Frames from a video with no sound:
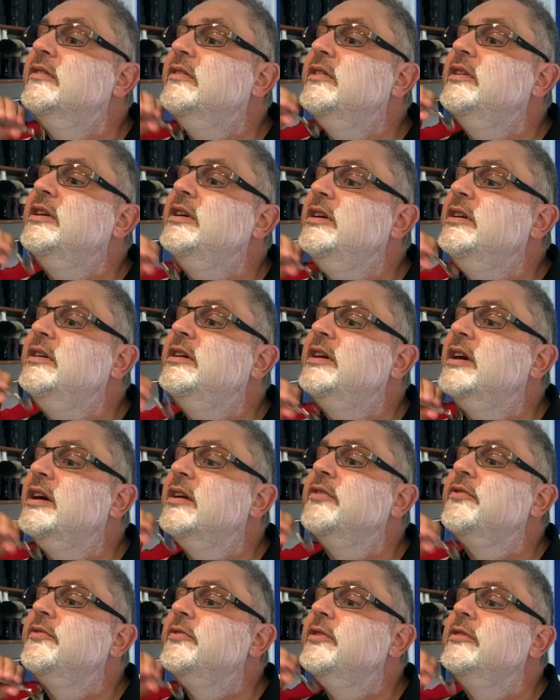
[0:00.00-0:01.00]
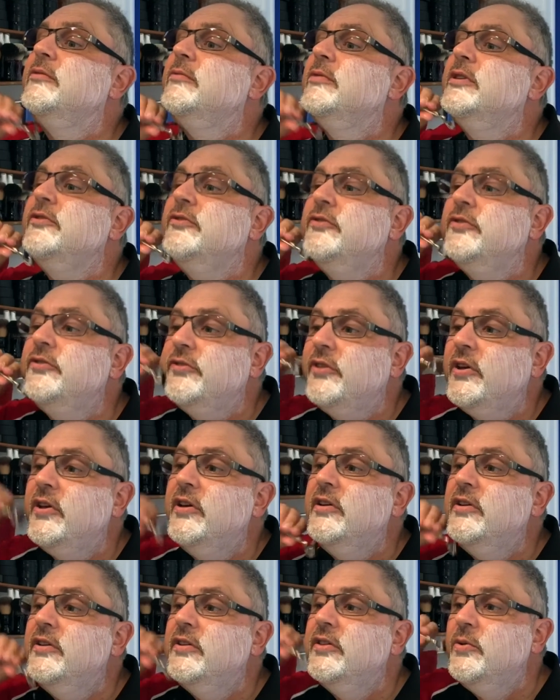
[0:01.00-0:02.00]
the cutthroat razors
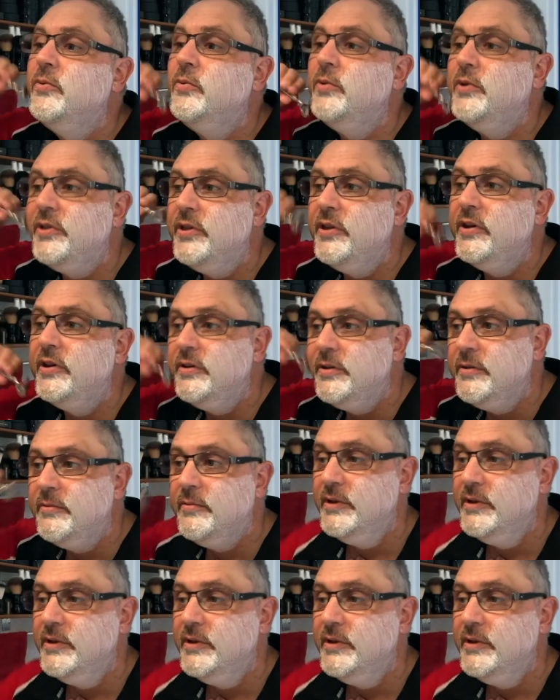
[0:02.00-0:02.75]
that were